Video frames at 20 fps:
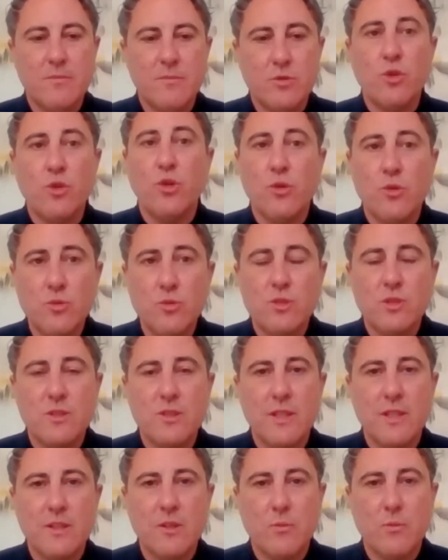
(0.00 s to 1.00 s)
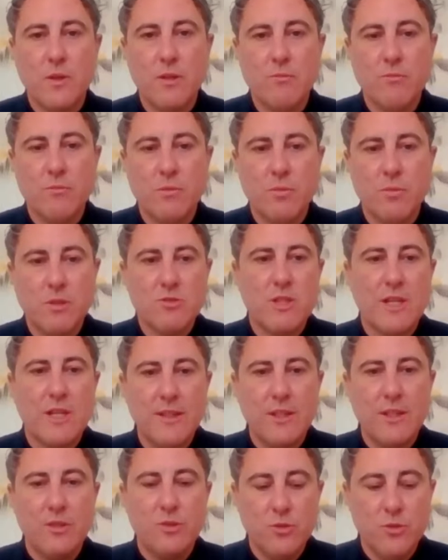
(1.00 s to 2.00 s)
tools that we're
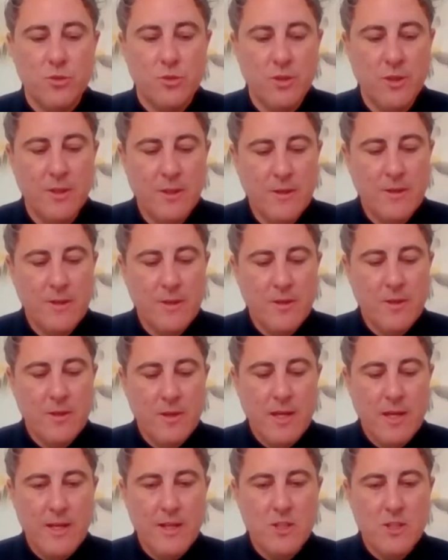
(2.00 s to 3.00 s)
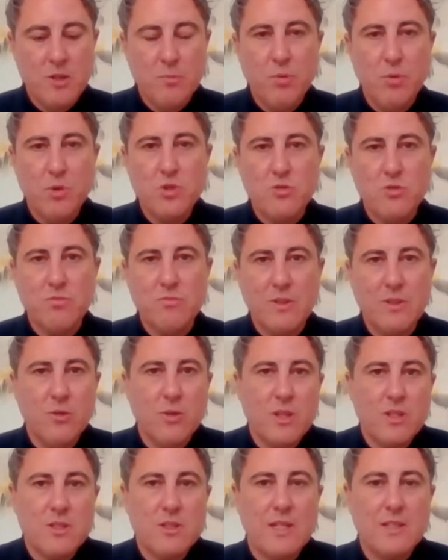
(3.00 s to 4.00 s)
trying to do. And I suppose
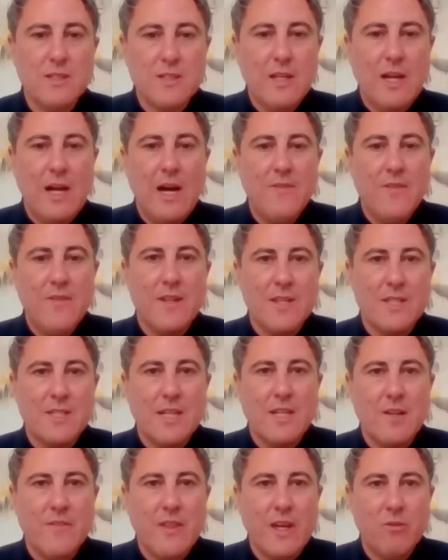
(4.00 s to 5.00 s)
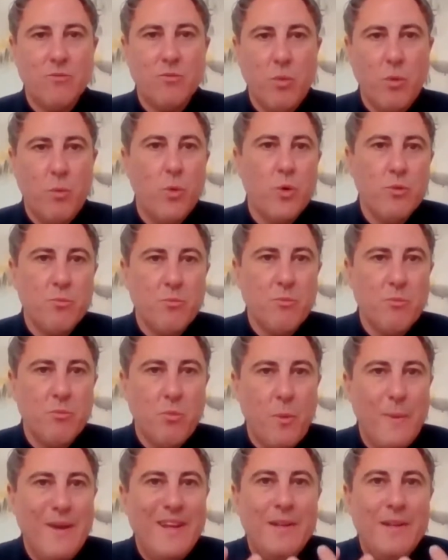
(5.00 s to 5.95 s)
it's having at the centre of that we